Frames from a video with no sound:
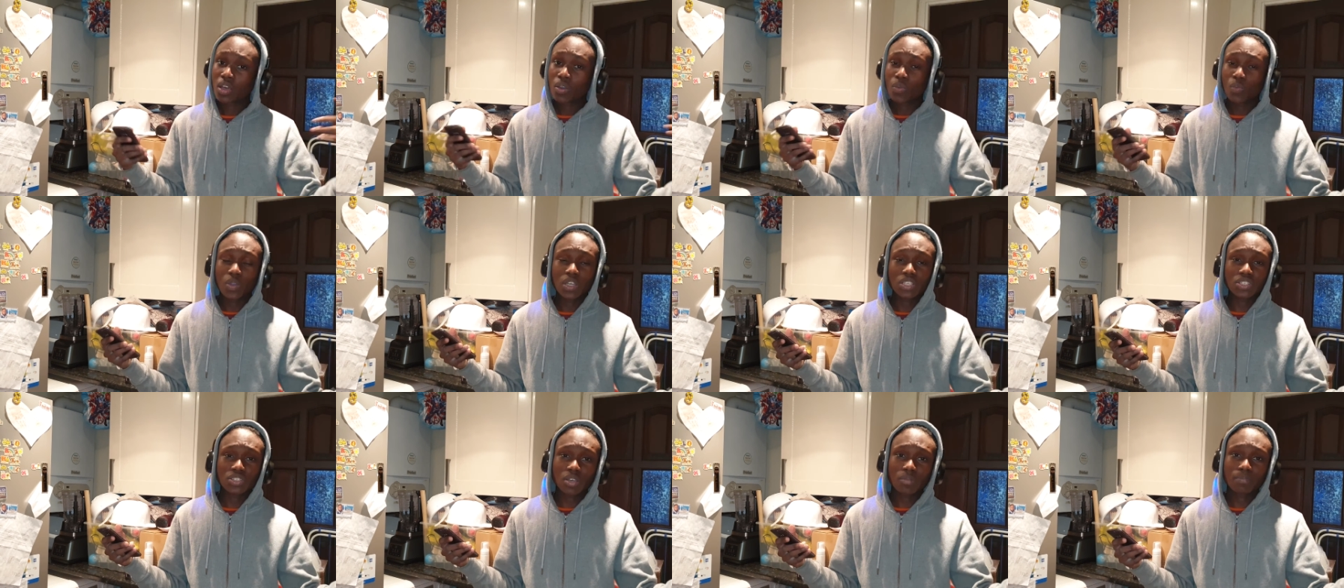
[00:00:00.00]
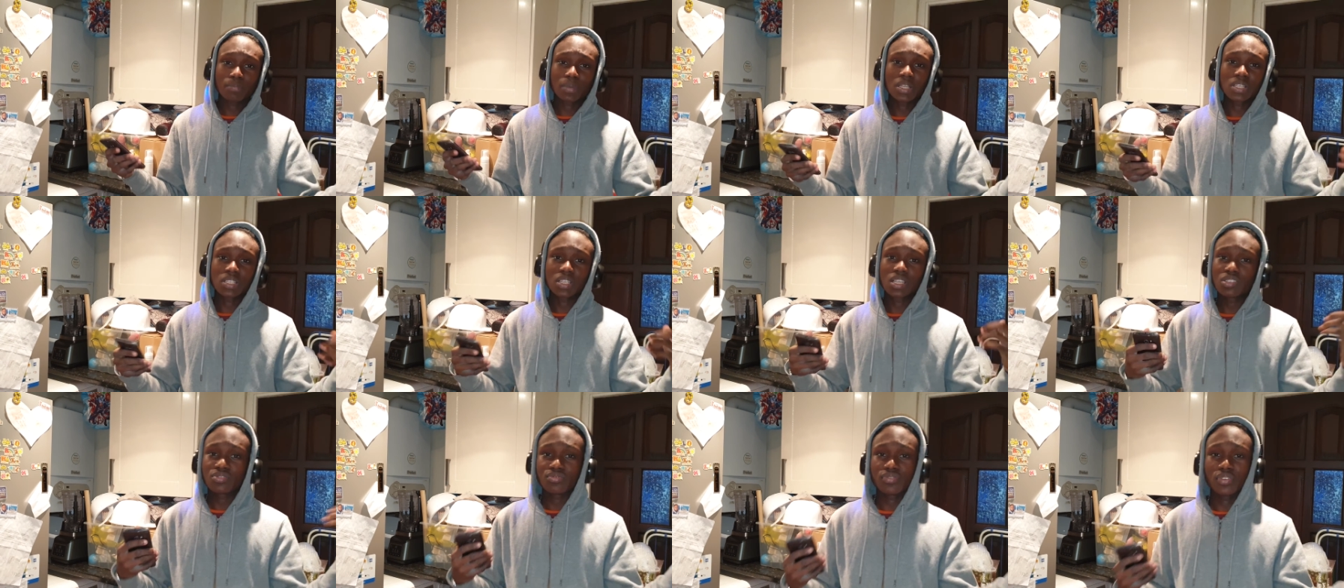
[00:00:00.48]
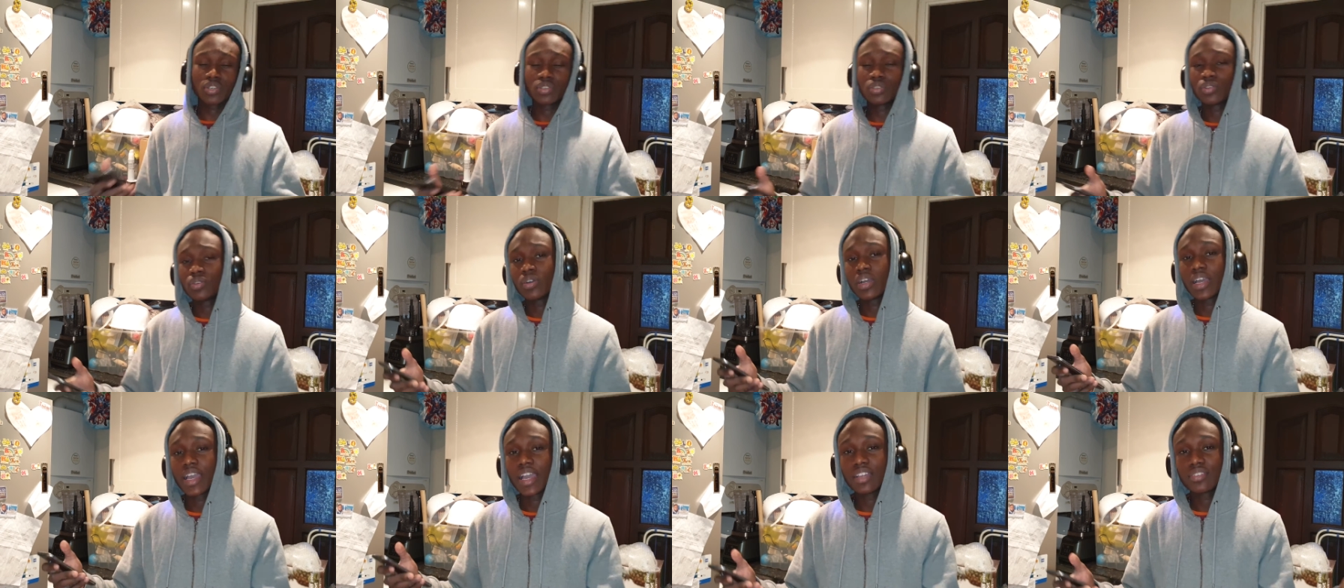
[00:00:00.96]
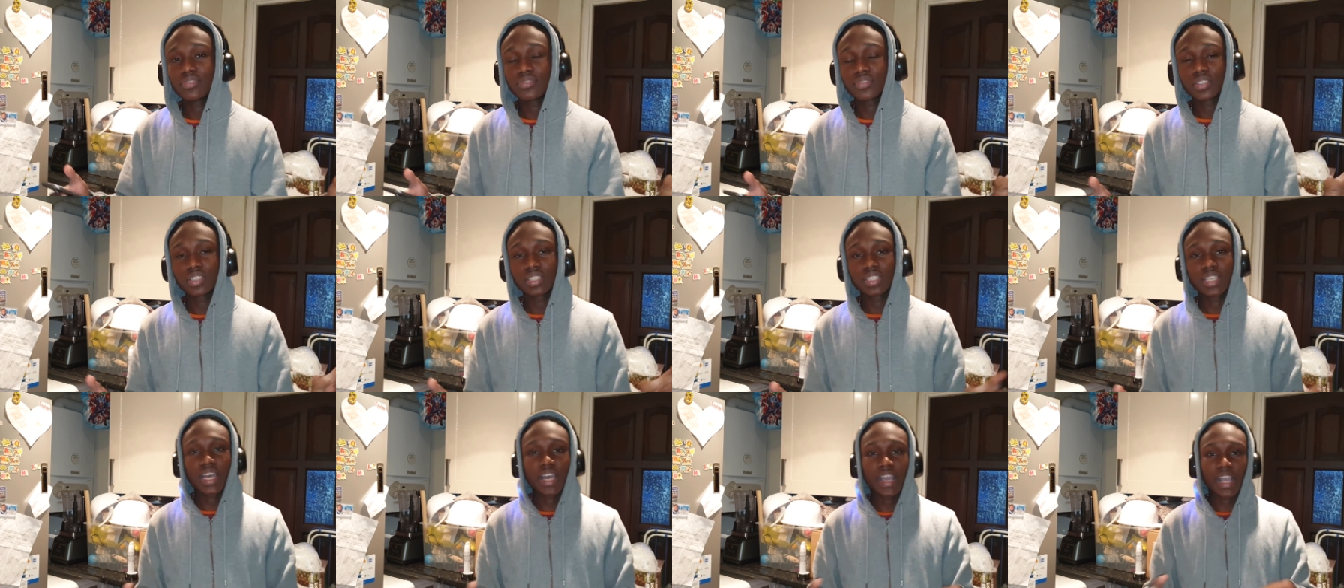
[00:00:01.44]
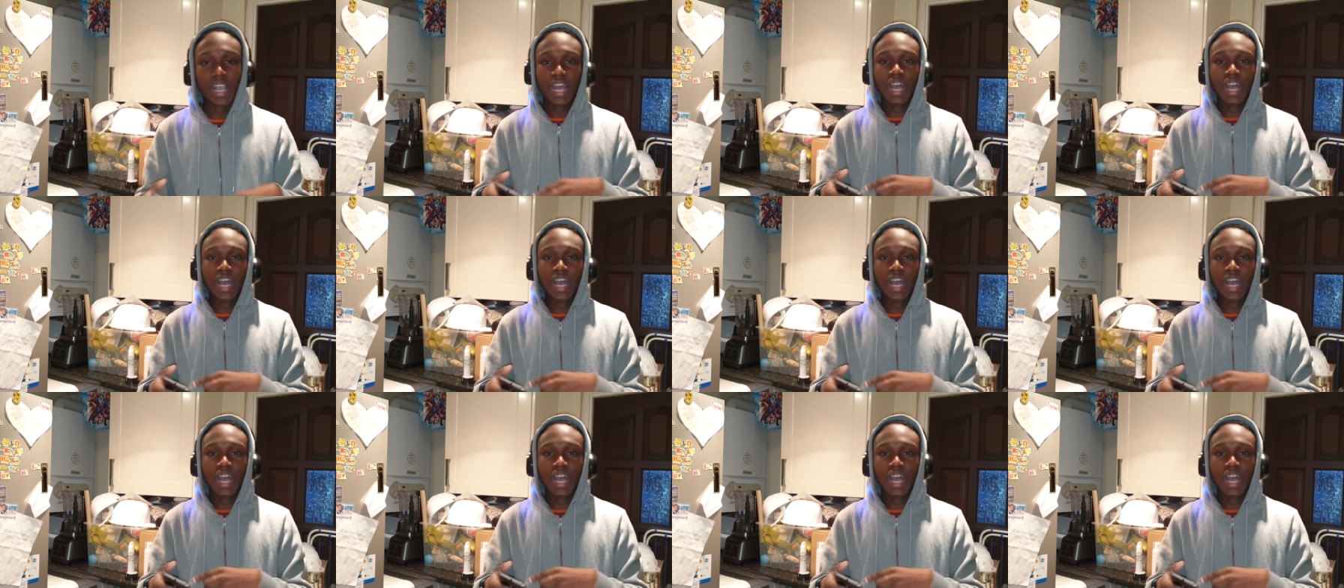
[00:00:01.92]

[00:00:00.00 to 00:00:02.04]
which compensates for no headphone jack.